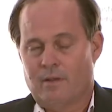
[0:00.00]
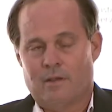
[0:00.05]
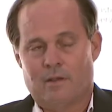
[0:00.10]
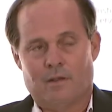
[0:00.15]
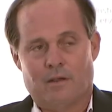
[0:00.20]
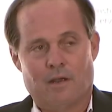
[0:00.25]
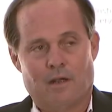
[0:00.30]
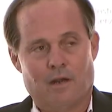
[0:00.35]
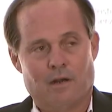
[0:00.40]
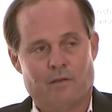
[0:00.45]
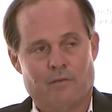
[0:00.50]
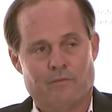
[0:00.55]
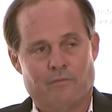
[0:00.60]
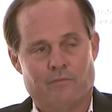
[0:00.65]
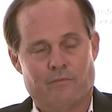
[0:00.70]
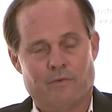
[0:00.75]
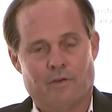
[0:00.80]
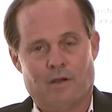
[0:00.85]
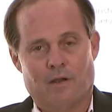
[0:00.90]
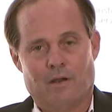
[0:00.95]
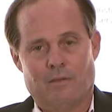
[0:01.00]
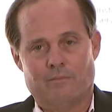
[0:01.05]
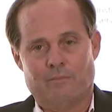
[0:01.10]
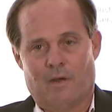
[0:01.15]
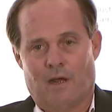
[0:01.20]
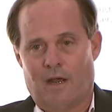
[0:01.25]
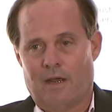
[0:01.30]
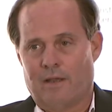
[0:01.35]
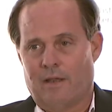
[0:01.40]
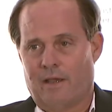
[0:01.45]
kind of
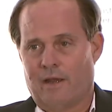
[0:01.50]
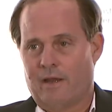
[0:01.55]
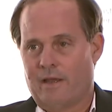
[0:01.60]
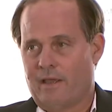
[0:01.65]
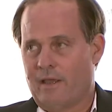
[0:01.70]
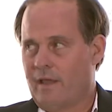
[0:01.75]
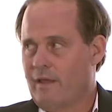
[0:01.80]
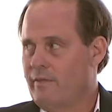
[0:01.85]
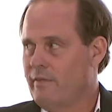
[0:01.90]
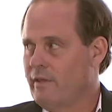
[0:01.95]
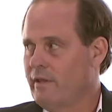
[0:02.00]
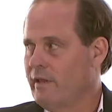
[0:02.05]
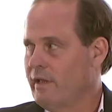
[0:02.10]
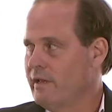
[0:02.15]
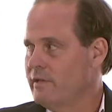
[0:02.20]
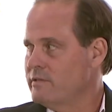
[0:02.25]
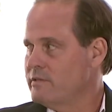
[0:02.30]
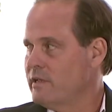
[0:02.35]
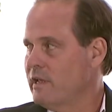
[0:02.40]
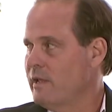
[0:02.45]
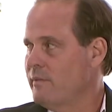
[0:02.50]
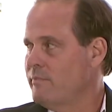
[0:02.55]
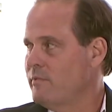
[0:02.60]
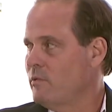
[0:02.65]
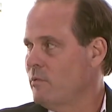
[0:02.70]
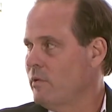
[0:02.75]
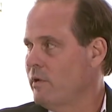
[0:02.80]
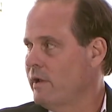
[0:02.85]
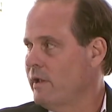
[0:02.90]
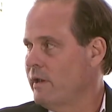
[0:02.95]
highlight again the landscape that
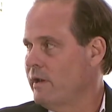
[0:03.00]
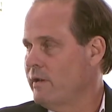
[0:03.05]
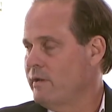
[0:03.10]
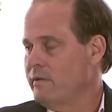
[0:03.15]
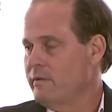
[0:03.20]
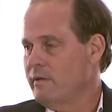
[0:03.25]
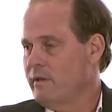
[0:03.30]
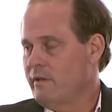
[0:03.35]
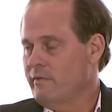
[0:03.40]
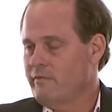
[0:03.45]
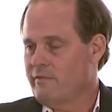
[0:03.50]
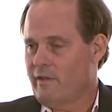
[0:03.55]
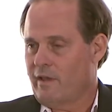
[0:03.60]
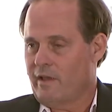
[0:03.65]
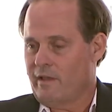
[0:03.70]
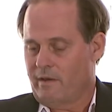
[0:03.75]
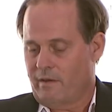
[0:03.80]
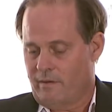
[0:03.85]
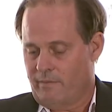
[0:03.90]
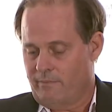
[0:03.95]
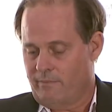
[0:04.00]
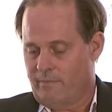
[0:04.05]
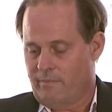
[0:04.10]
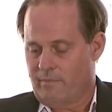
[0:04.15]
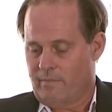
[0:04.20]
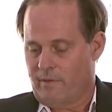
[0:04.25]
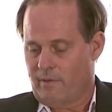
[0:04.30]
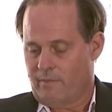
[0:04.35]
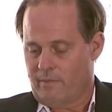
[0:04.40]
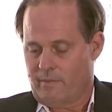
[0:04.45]
we're in and say it,
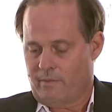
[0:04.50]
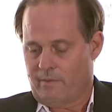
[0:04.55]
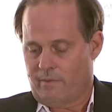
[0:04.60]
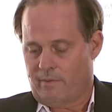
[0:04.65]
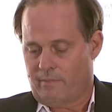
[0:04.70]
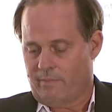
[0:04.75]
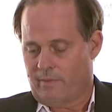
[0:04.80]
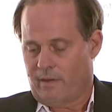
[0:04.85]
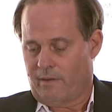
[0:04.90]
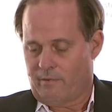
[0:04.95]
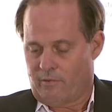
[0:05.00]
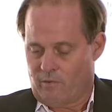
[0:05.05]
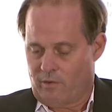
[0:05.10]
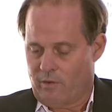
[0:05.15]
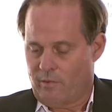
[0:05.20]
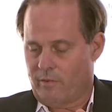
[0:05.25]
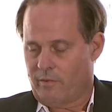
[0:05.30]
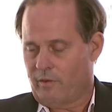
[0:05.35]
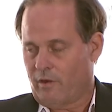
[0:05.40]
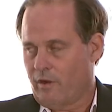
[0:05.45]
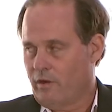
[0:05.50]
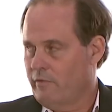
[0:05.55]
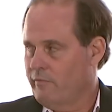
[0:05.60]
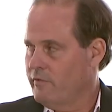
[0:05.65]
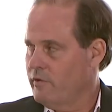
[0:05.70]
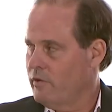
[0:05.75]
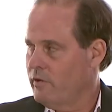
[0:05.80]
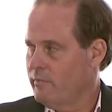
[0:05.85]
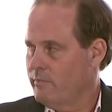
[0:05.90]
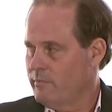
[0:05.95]
I agree with all of
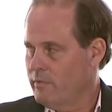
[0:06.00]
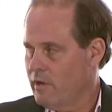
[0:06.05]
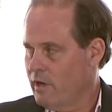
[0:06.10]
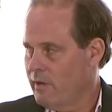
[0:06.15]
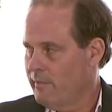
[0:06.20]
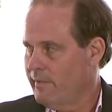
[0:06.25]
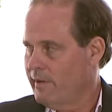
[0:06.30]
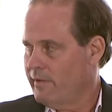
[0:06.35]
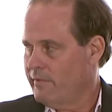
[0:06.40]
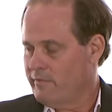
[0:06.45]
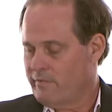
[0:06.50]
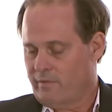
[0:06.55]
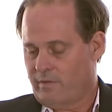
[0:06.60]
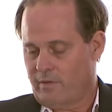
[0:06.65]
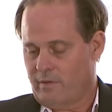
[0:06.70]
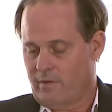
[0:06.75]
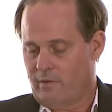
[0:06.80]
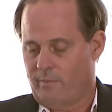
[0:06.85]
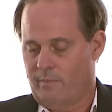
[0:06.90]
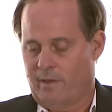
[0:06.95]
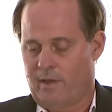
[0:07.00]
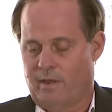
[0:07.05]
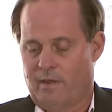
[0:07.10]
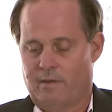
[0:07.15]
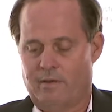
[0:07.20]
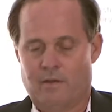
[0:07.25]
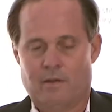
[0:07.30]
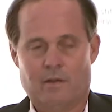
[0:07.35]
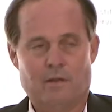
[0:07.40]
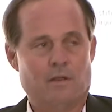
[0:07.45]
your comments that you
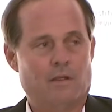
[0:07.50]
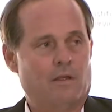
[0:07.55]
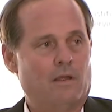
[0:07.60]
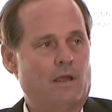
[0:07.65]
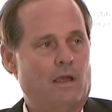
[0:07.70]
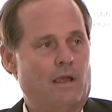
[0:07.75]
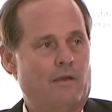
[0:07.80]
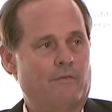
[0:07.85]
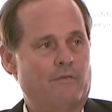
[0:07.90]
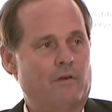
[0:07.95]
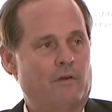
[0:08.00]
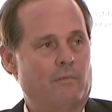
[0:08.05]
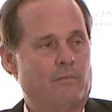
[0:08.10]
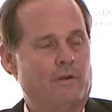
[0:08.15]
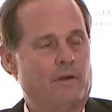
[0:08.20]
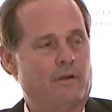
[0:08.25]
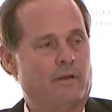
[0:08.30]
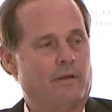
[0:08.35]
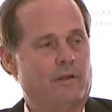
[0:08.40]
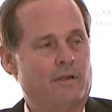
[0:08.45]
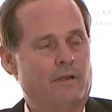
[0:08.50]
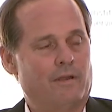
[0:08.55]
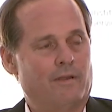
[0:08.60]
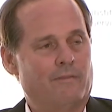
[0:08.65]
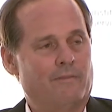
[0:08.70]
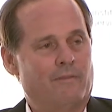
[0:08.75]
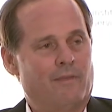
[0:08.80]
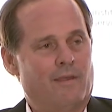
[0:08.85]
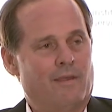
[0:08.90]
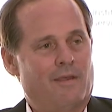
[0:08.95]
made, Avner, but
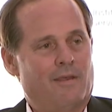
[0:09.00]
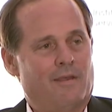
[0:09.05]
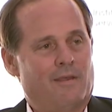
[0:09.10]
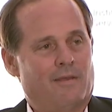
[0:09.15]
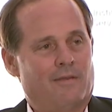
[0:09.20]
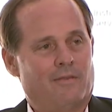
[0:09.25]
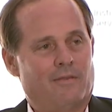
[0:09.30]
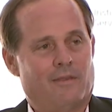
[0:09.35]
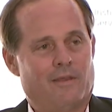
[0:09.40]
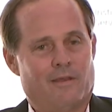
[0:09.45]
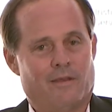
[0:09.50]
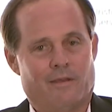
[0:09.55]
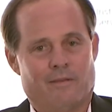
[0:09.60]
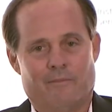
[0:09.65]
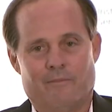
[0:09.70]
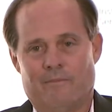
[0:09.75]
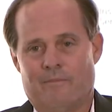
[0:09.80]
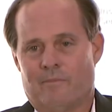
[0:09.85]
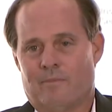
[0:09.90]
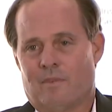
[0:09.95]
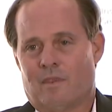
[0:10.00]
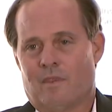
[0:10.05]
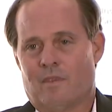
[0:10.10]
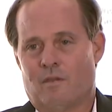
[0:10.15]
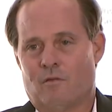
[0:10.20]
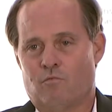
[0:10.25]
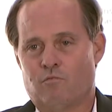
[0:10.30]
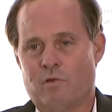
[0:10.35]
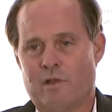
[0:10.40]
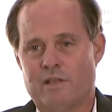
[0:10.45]
the
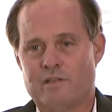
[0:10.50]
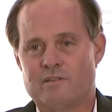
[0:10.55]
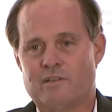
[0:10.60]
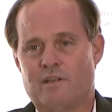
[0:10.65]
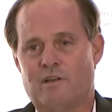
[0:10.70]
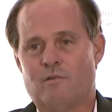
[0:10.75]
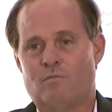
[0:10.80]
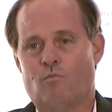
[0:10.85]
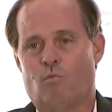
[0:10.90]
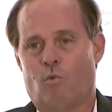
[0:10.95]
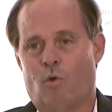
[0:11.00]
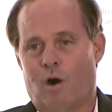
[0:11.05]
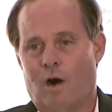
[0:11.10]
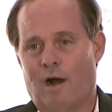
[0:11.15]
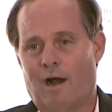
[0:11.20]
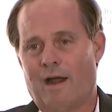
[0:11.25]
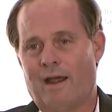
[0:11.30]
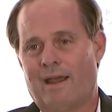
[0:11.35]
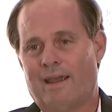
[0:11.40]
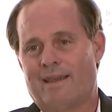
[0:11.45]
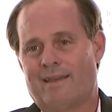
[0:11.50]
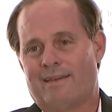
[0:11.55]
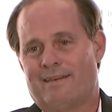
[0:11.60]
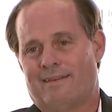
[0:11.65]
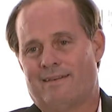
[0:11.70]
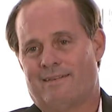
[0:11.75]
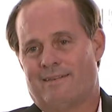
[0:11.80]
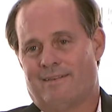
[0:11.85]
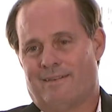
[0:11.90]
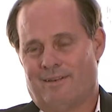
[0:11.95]
reason why,
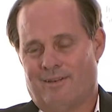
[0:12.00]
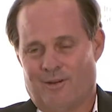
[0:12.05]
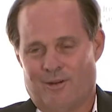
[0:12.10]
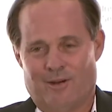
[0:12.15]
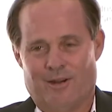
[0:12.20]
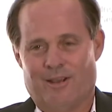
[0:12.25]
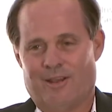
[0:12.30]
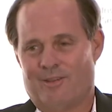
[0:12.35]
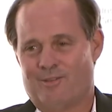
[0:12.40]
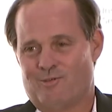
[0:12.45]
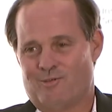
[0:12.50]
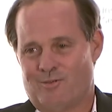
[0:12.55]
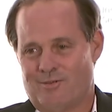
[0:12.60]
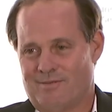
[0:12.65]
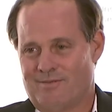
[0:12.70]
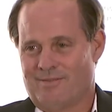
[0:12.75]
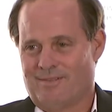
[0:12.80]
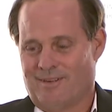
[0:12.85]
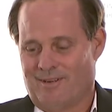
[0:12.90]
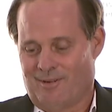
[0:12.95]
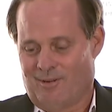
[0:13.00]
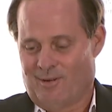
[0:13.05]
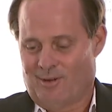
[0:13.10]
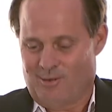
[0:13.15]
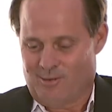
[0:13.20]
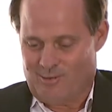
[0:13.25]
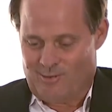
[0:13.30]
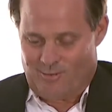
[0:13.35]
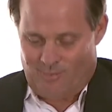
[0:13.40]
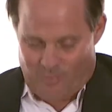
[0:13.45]
and here it is,
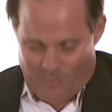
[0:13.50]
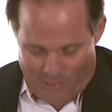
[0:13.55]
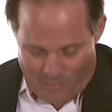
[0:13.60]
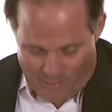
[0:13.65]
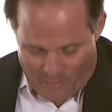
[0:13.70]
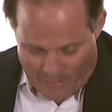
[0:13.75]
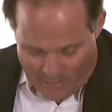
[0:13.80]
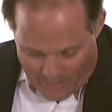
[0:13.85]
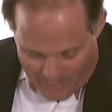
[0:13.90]
here's where we are